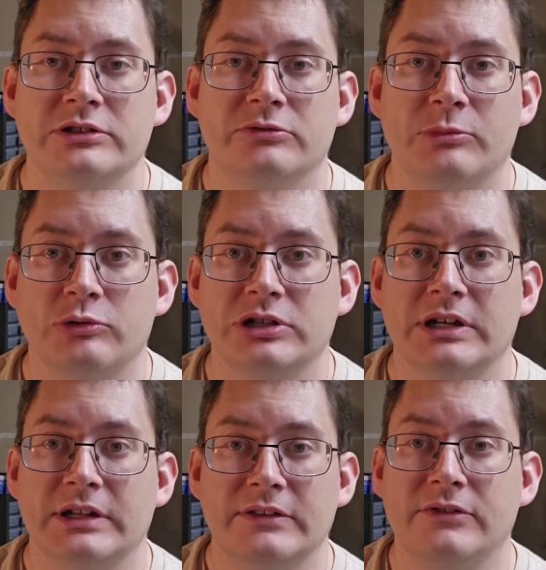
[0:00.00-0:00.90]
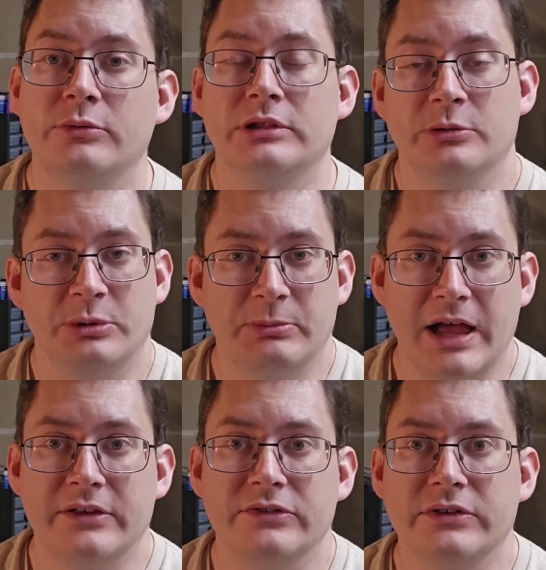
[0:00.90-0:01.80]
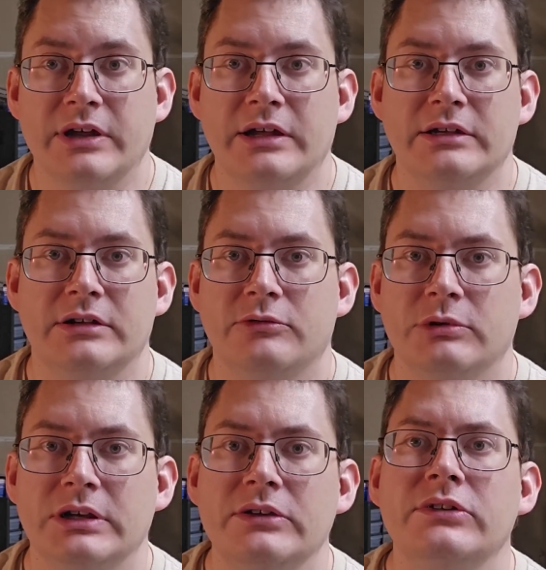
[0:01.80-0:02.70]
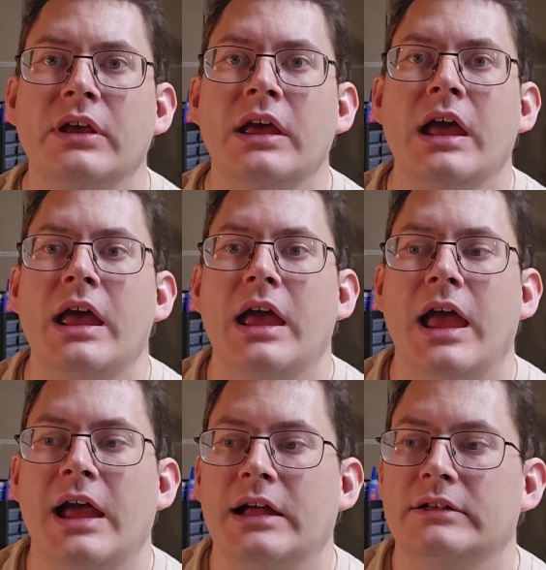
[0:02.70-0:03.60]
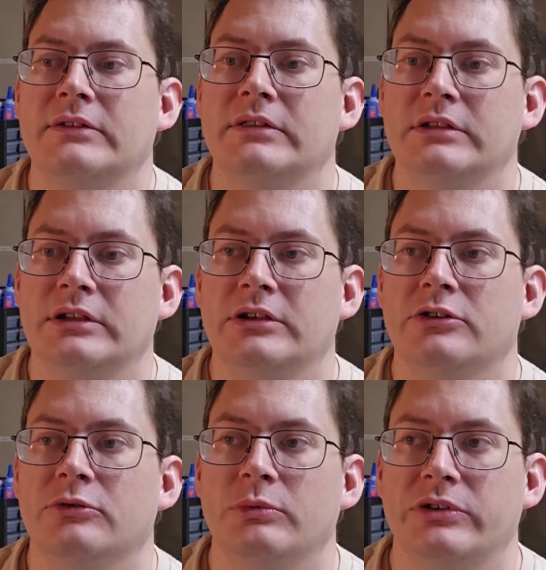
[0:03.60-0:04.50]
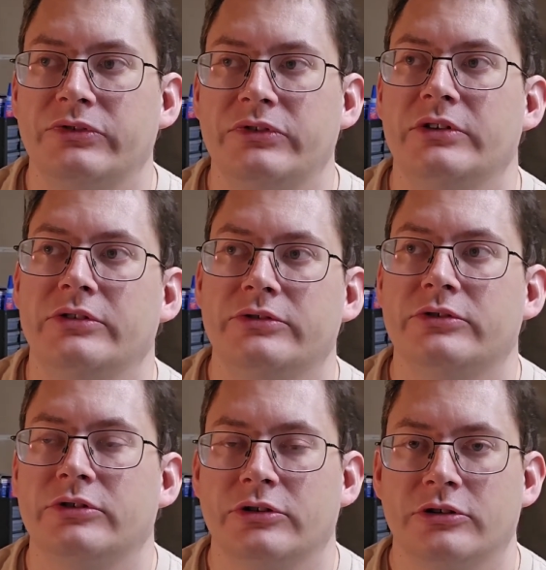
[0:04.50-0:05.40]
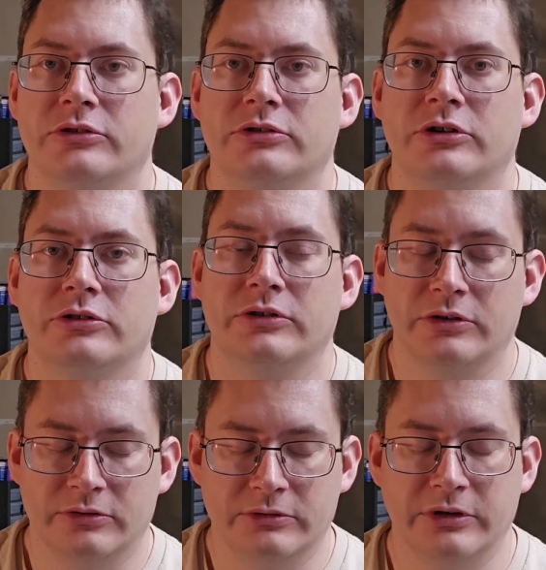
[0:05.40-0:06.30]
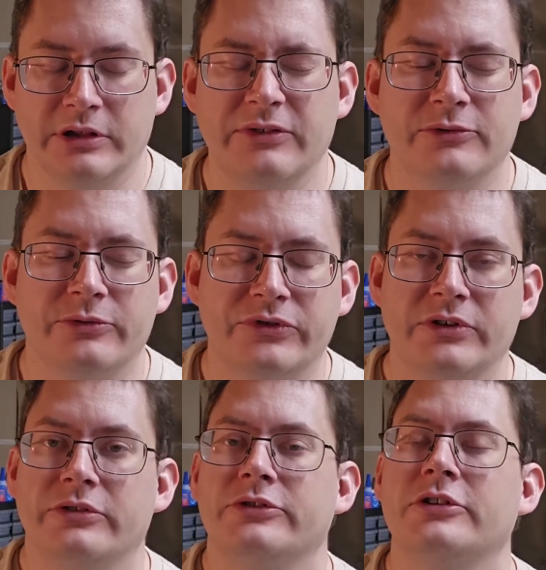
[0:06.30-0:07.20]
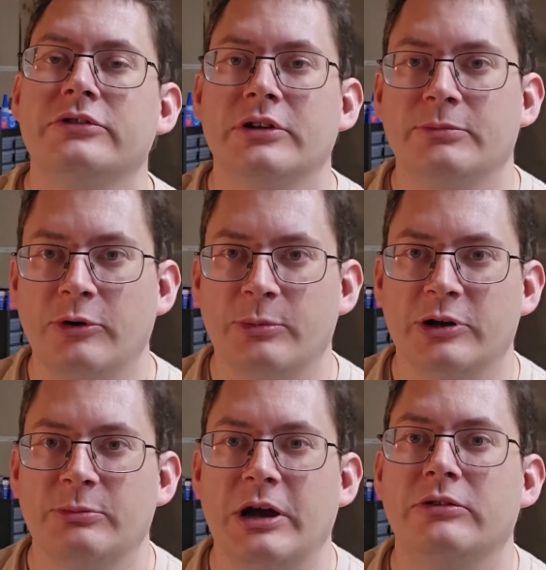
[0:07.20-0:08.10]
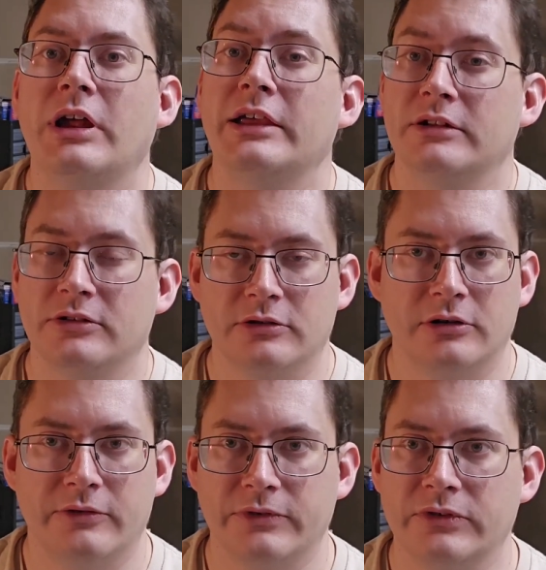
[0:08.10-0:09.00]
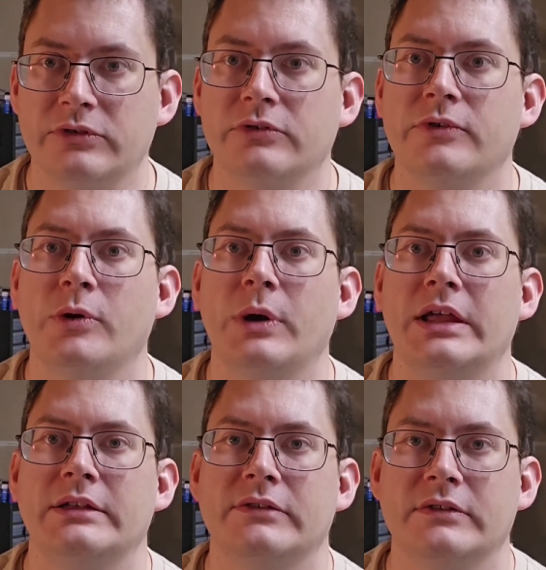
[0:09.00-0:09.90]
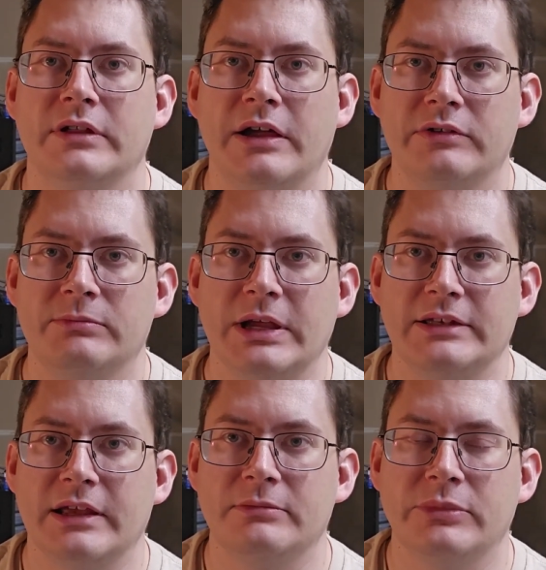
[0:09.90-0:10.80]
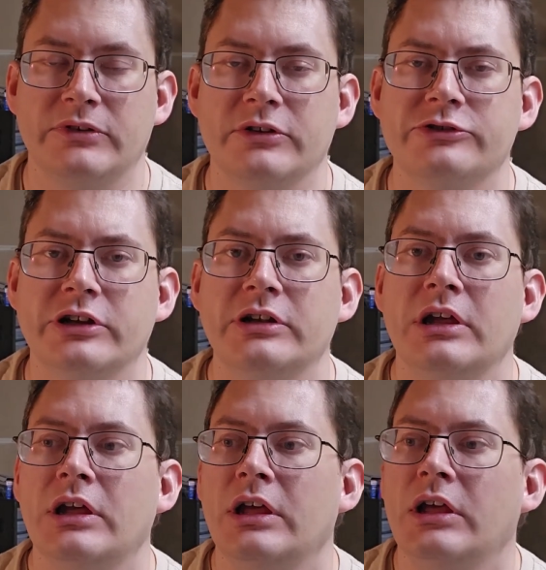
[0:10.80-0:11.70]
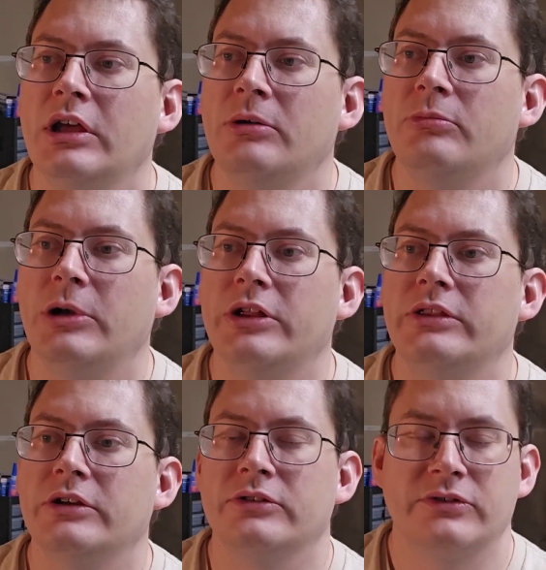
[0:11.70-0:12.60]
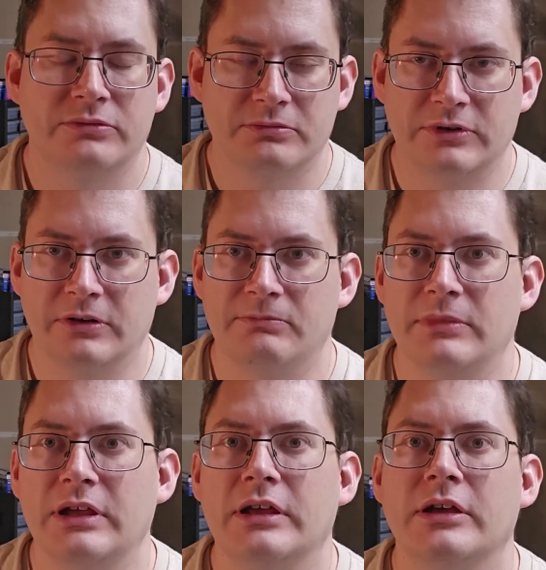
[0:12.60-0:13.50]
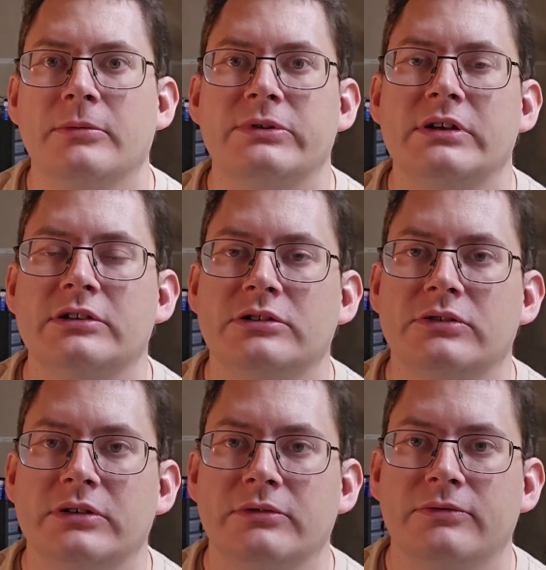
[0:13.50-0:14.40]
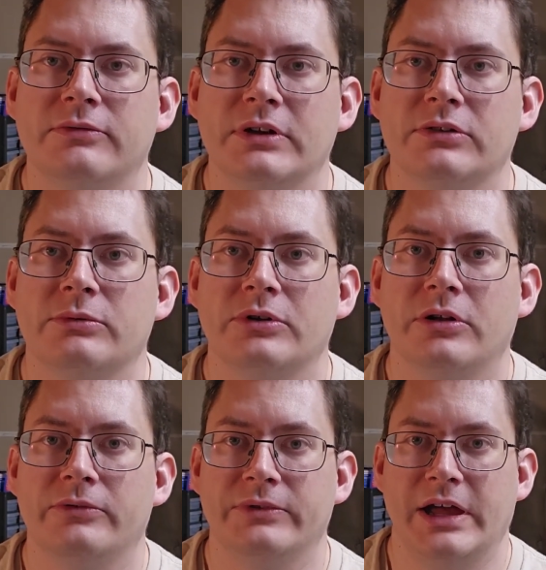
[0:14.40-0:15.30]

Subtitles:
of motion it needs to, a little bit past the 90 degrees, and the gear will still turn, or the lift will still turn the appropriate amount. I can turn off the servo and still have it maintain position, but there's some hiccups and issues to fix with all of